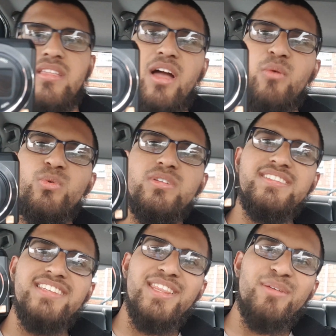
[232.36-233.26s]
I would
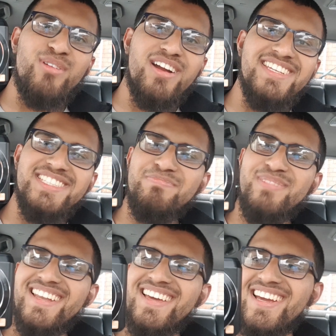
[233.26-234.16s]
say the price,
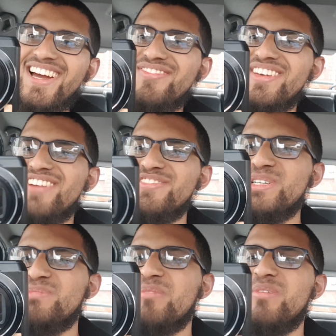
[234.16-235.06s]
but like I think I've
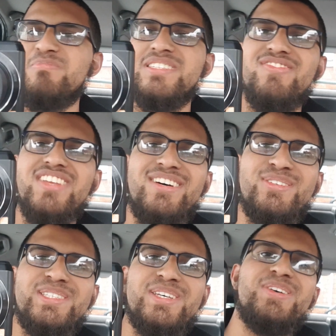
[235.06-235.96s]
told my mom something now,
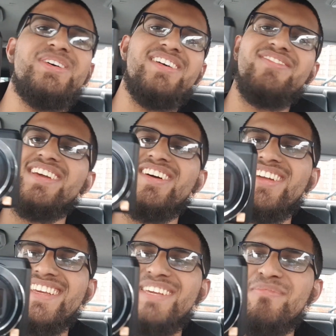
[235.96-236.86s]
so I think I'm
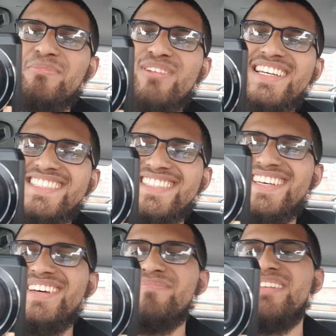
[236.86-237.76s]
gonna keep the price
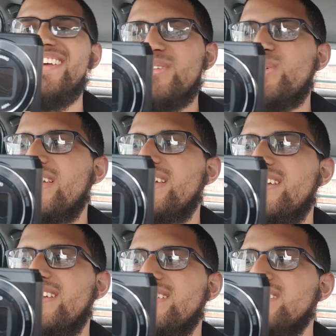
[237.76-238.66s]
quiet,
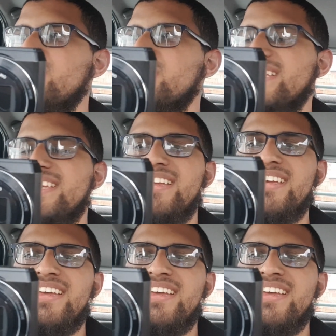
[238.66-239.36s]
should we say.